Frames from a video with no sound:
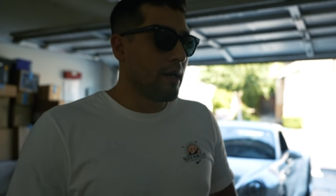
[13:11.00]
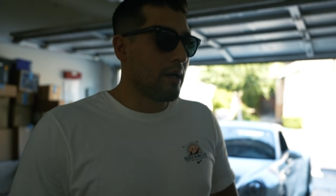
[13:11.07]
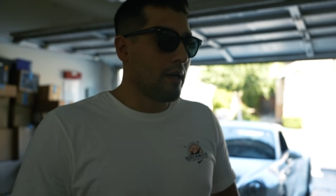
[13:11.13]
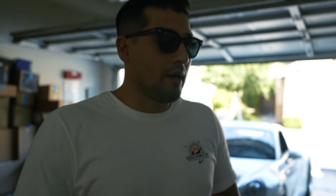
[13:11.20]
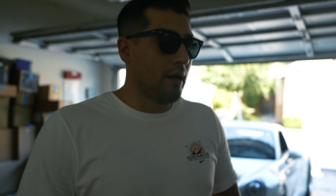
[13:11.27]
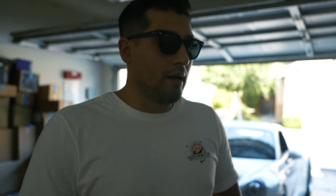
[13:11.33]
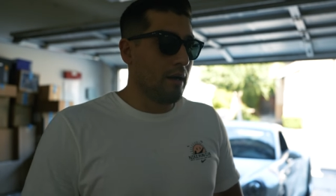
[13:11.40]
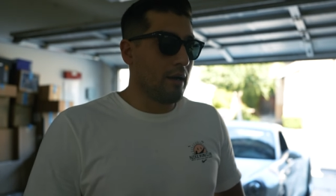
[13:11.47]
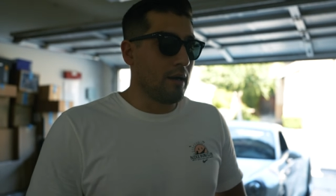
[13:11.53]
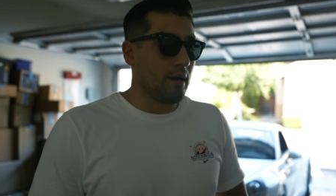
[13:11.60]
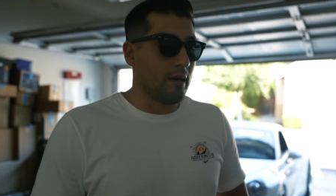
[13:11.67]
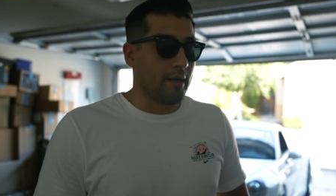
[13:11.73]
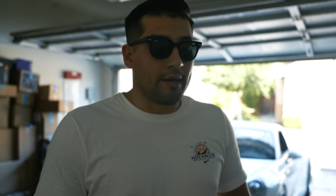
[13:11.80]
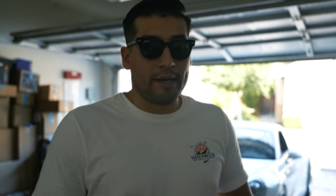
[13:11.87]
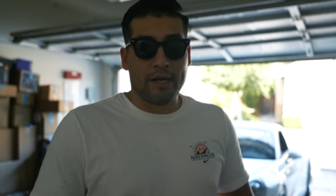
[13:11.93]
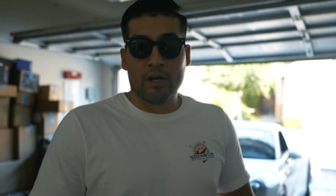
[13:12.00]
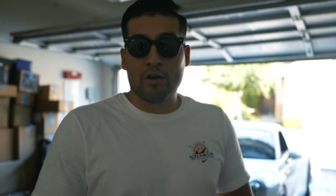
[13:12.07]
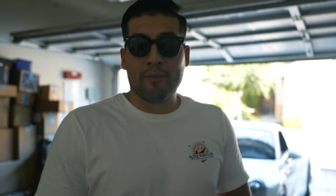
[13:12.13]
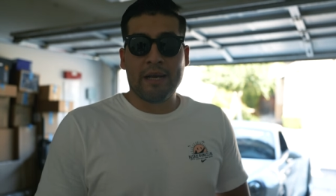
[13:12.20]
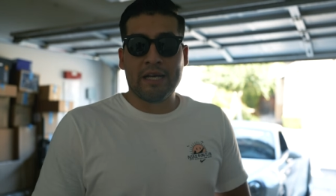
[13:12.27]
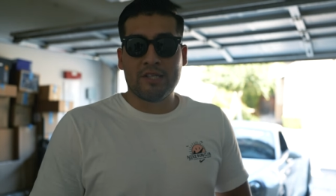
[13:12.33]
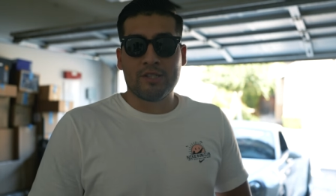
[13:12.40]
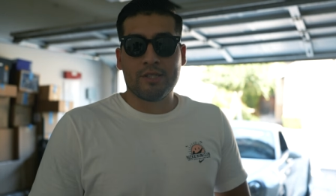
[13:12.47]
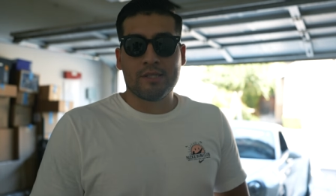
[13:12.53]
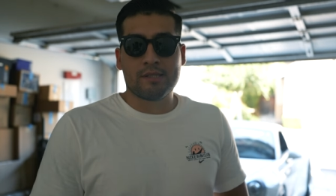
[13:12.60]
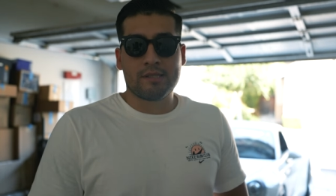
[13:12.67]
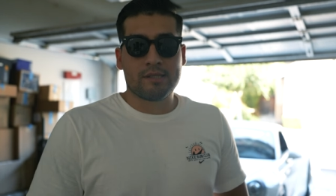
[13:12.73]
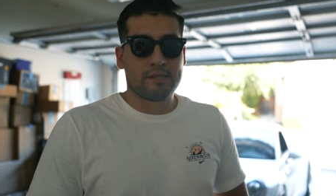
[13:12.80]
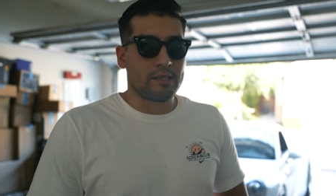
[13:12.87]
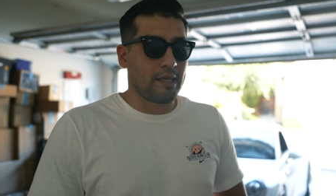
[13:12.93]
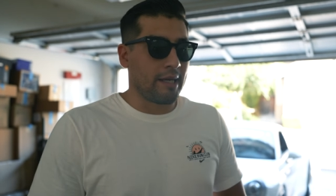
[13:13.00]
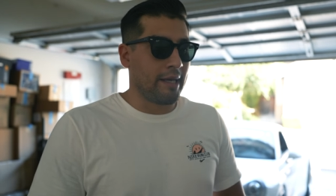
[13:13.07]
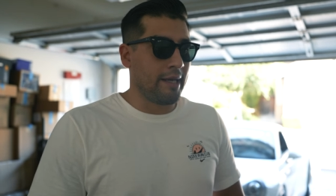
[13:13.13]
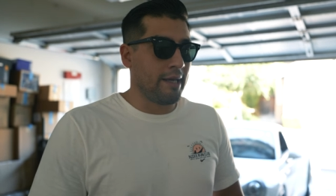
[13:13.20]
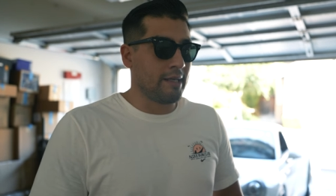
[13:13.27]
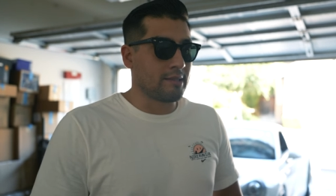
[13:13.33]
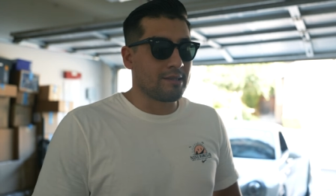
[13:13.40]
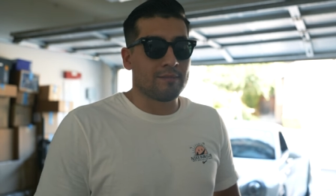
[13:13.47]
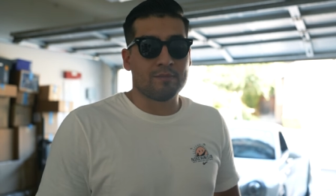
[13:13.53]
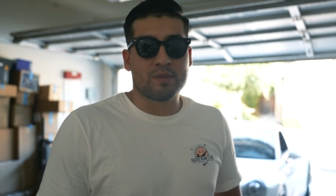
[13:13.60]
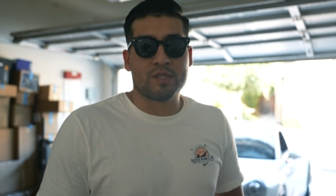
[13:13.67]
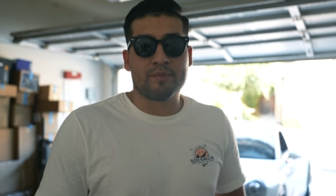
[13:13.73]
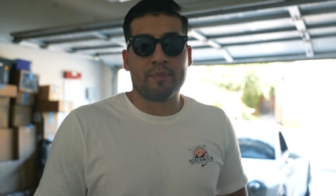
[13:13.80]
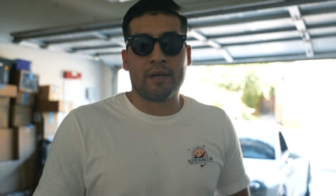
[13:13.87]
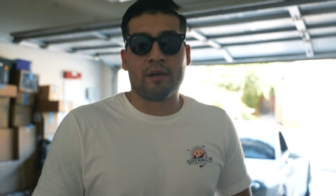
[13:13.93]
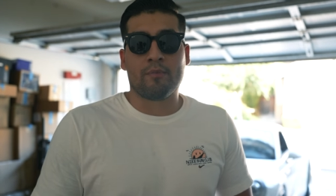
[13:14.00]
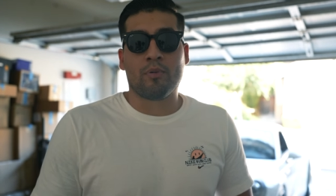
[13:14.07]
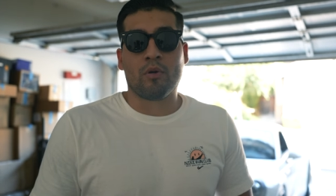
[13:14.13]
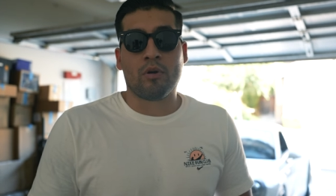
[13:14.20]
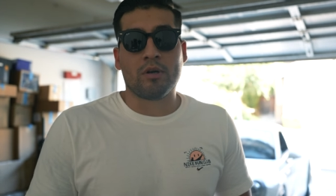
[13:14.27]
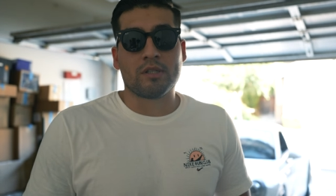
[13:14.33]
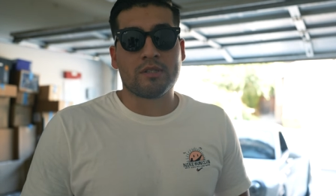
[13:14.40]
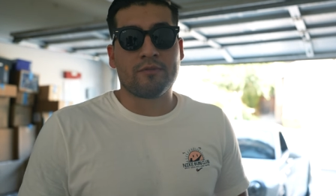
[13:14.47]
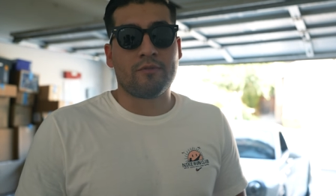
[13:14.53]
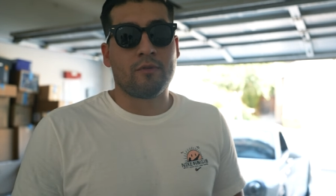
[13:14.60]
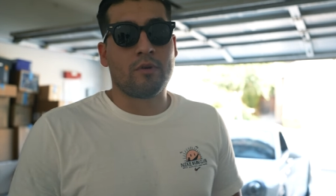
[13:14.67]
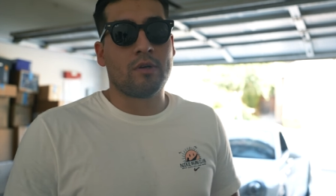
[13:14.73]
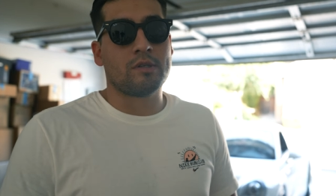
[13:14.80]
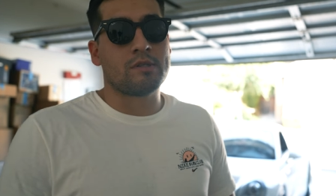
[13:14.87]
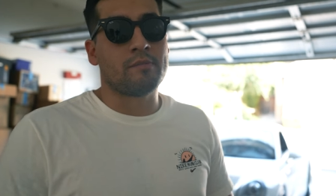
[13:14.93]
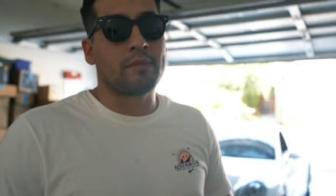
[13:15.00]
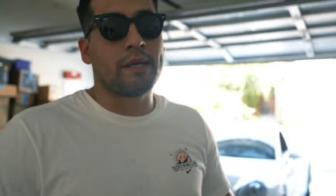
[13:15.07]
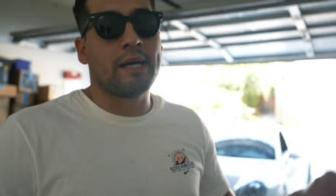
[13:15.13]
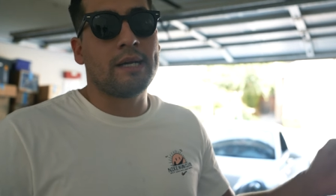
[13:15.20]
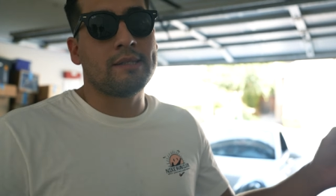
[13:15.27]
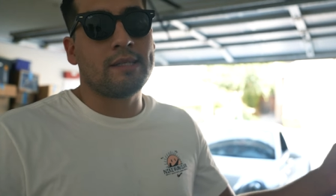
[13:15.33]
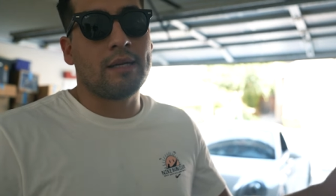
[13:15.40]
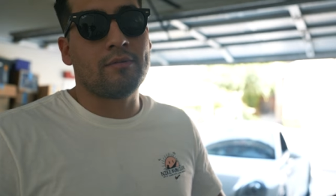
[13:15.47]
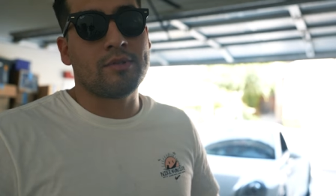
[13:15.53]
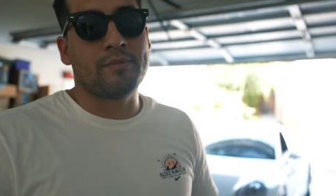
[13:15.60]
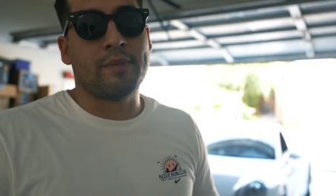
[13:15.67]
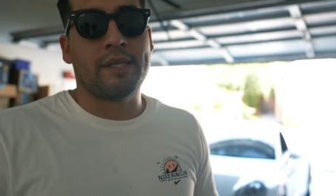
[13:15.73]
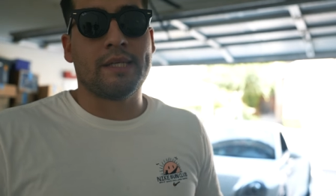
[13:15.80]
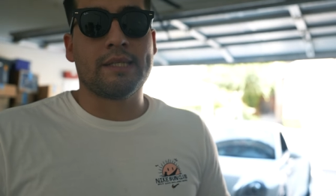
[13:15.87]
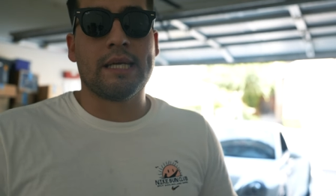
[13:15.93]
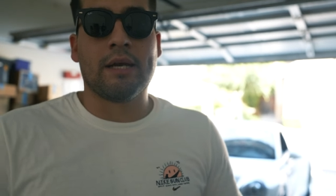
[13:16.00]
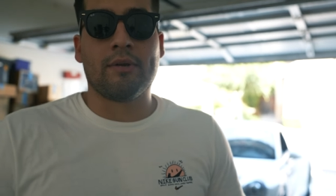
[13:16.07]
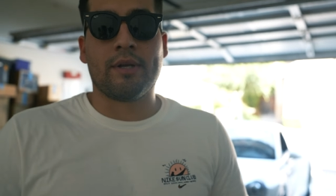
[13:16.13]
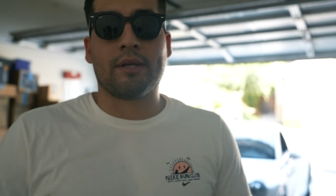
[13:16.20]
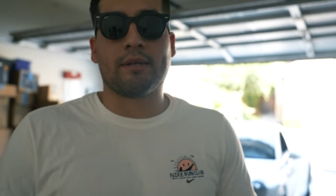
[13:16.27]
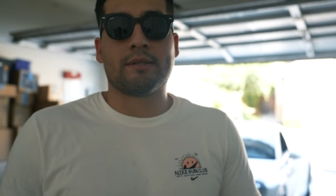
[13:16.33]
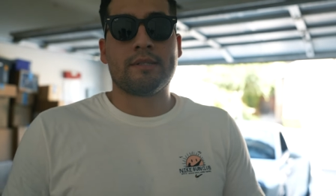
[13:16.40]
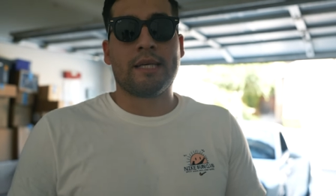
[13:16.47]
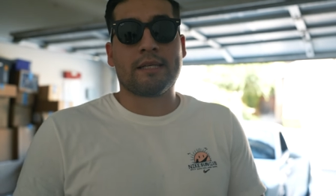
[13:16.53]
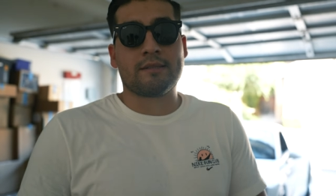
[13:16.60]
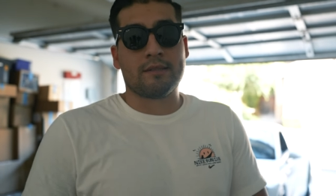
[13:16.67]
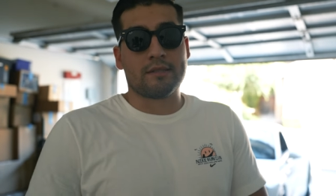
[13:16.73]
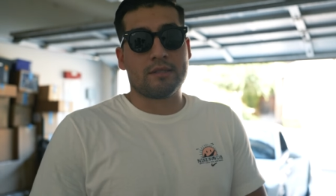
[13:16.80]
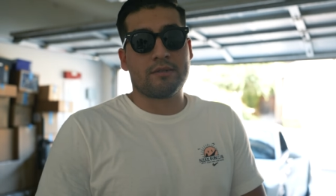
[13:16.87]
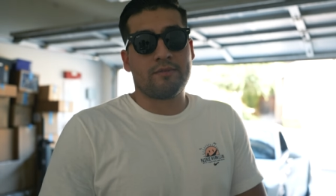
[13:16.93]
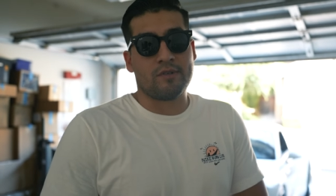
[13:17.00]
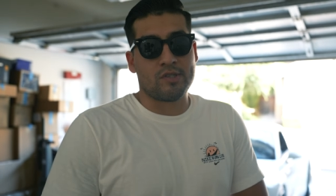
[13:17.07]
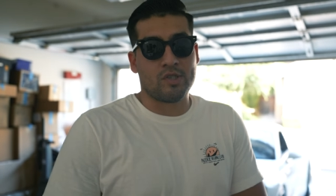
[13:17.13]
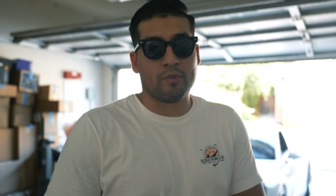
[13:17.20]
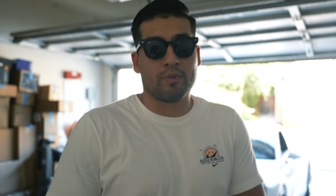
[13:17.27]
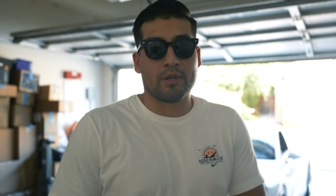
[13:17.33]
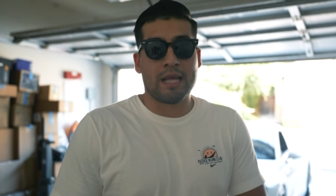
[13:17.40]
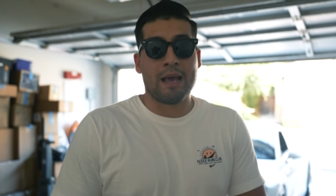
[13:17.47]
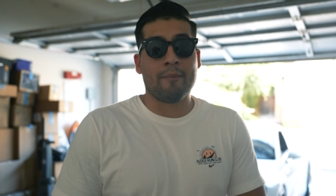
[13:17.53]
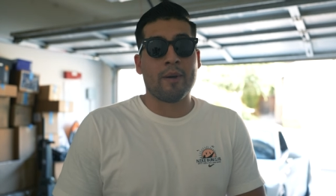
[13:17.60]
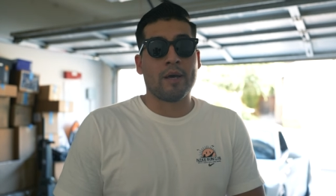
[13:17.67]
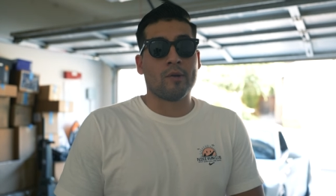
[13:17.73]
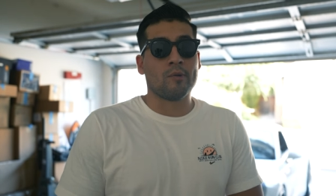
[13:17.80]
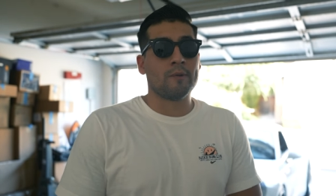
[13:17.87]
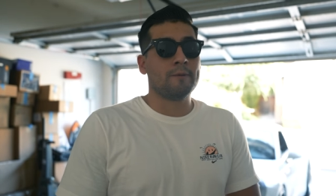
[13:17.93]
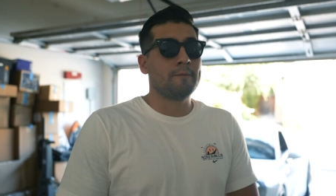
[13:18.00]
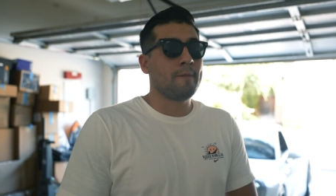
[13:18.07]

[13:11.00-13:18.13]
uh, an air mattress, and some spare parts for some guys that I was meeting down in Texas for Super Lap Battle,